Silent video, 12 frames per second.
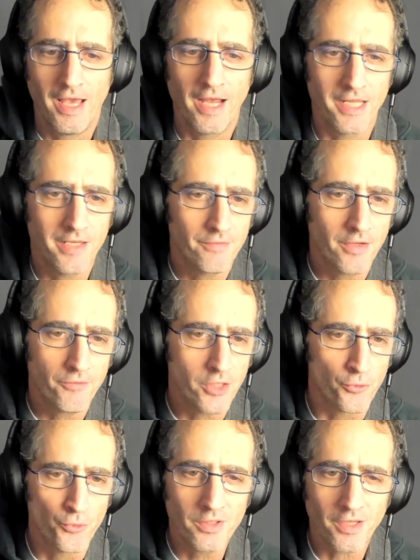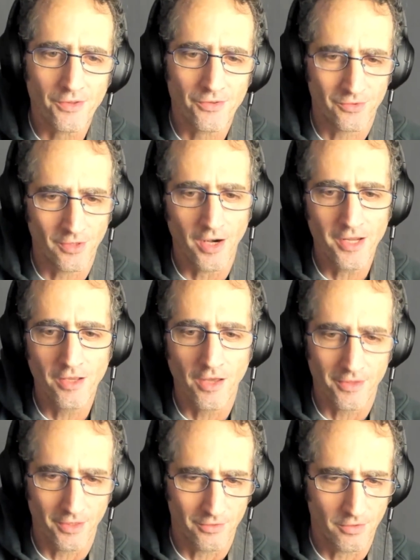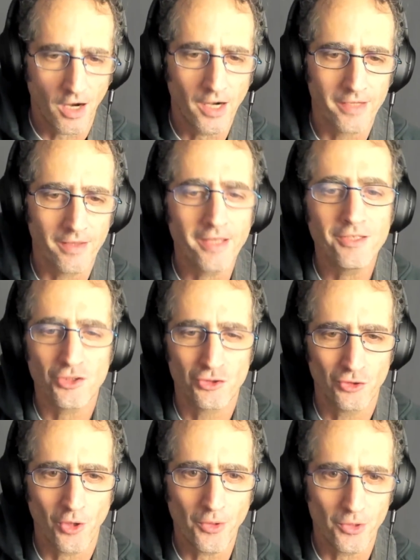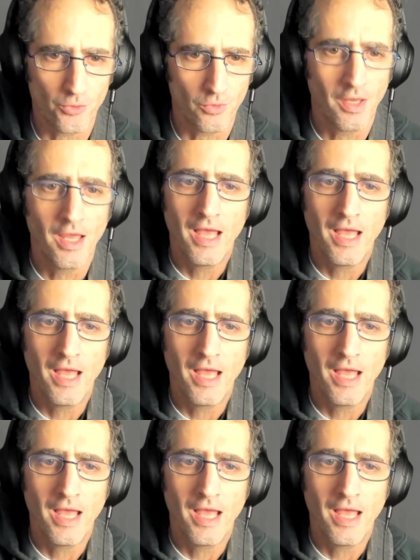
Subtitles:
and even if you're really starting on the guitar, I'd like to show you